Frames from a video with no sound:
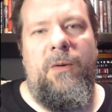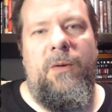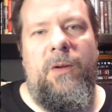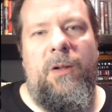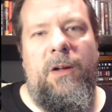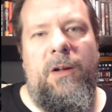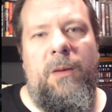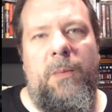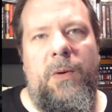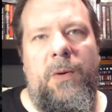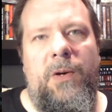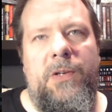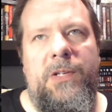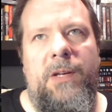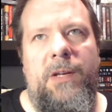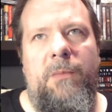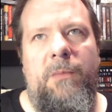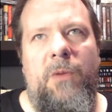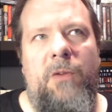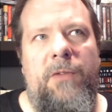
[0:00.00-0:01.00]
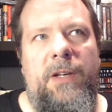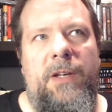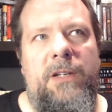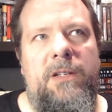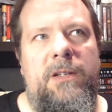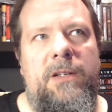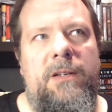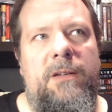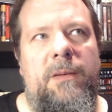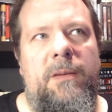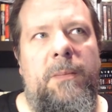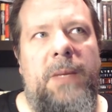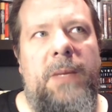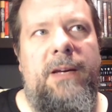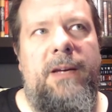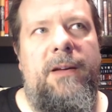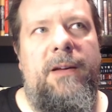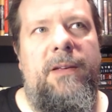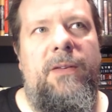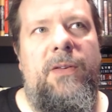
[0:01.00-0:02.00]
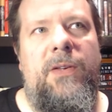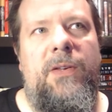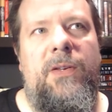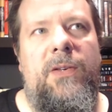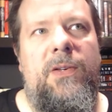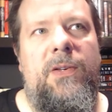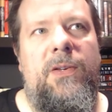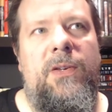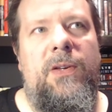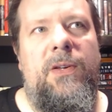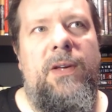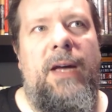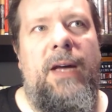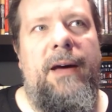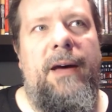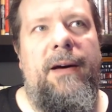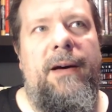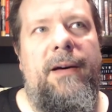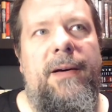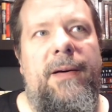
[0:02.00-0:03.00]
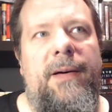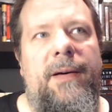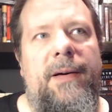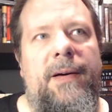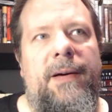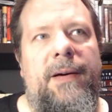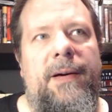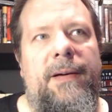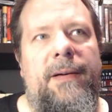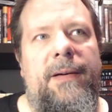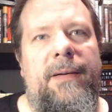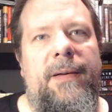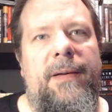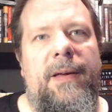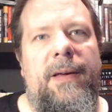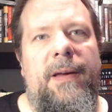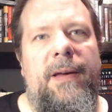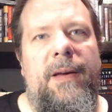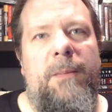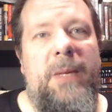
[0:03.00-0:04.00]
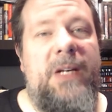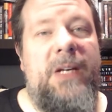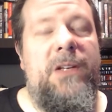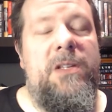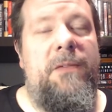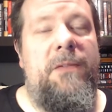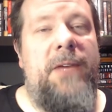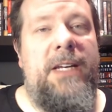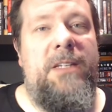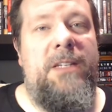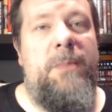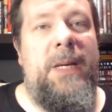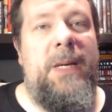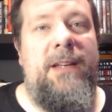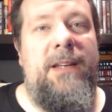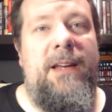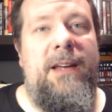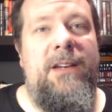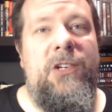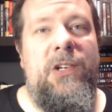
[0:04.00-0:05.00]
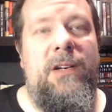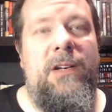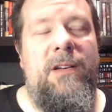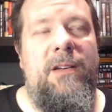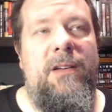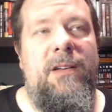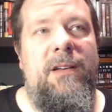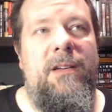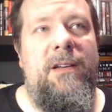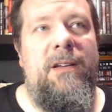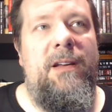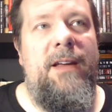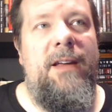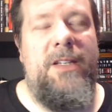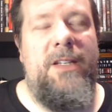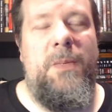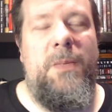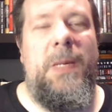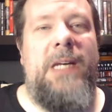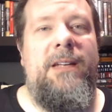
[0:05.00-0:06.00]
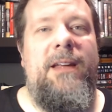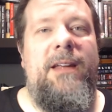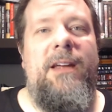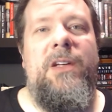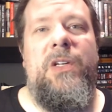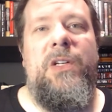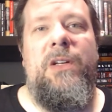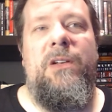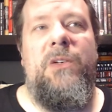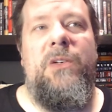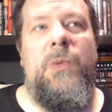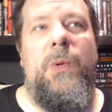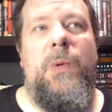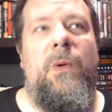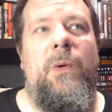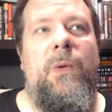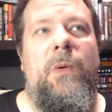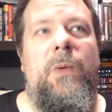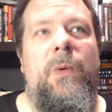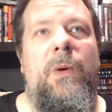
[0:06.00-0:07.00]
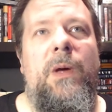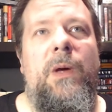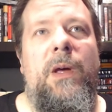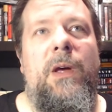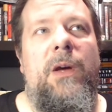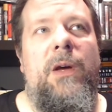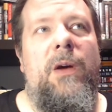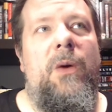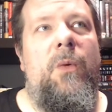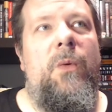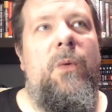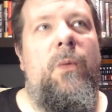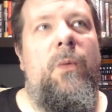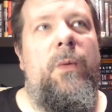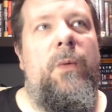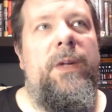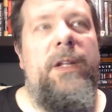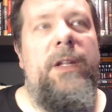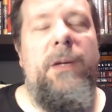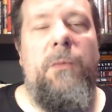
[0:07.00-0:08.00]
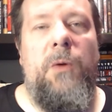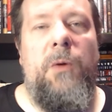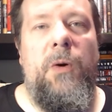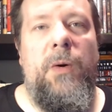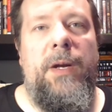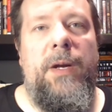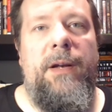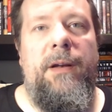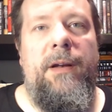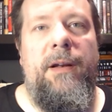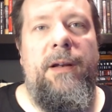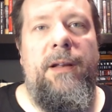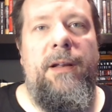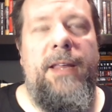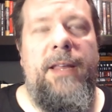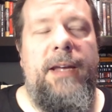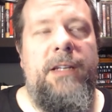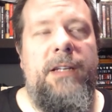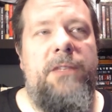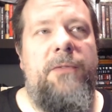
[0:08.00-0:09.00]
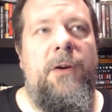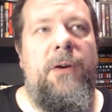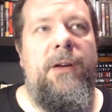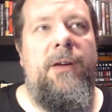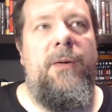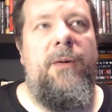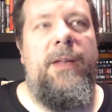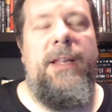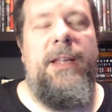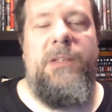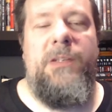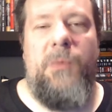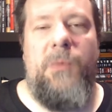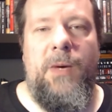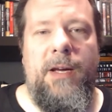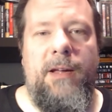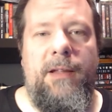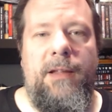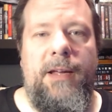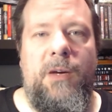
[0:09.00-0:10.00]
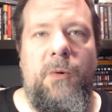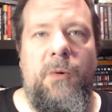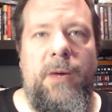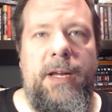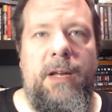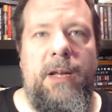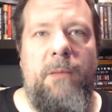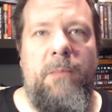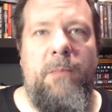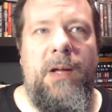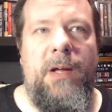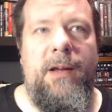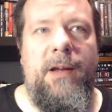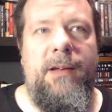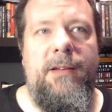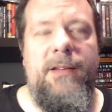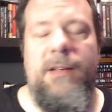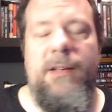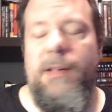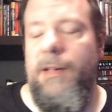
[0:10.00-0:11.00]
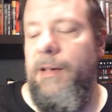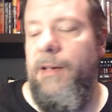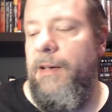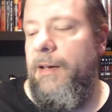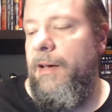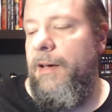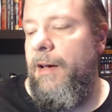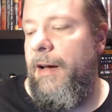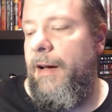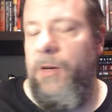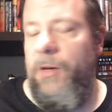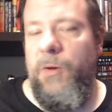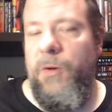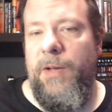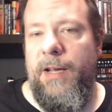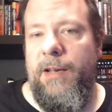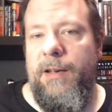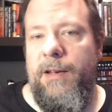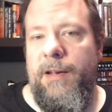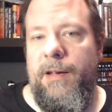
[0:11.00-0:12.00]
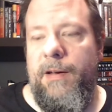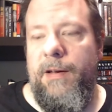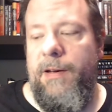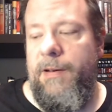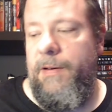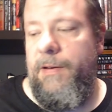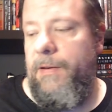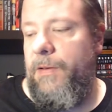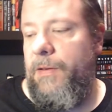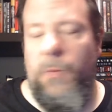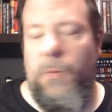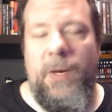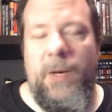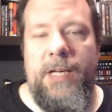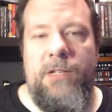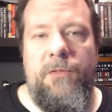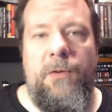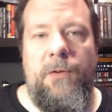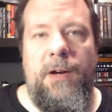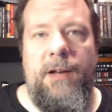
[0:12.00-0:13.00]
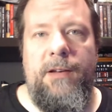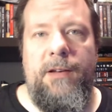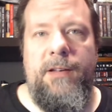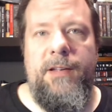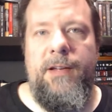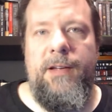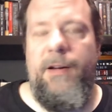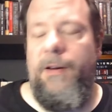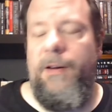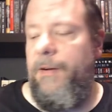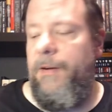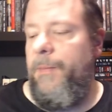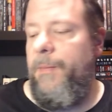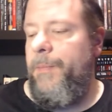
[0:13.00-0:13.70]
a lot of books and movies because of expectation. Expectations will really ruin things for you, and that's why I like going in blind. I knew that the wise friend here